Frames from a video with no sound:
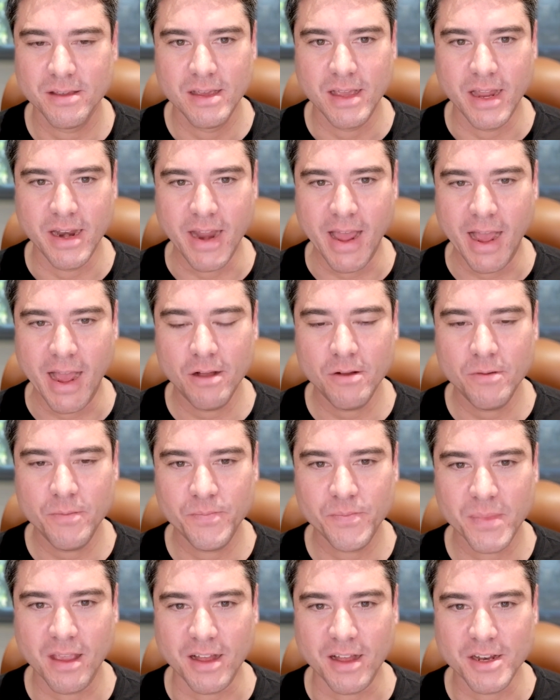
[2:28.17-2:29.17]
And now,
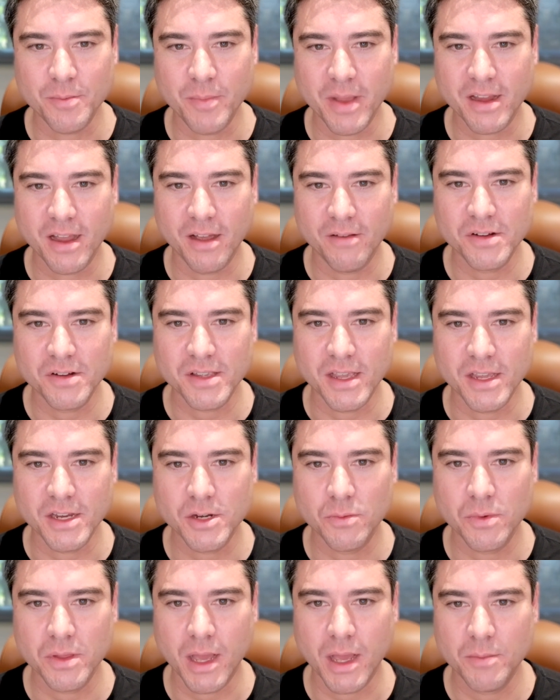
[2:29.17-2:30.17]
on to my
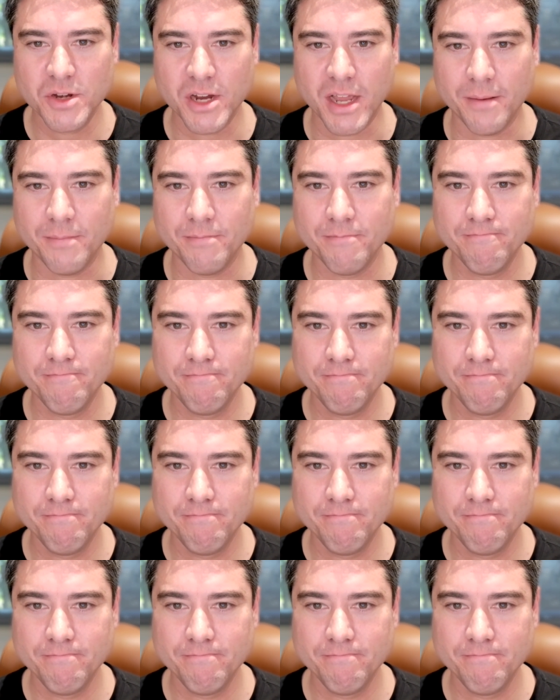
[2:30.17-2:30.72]
conversation with Amjad.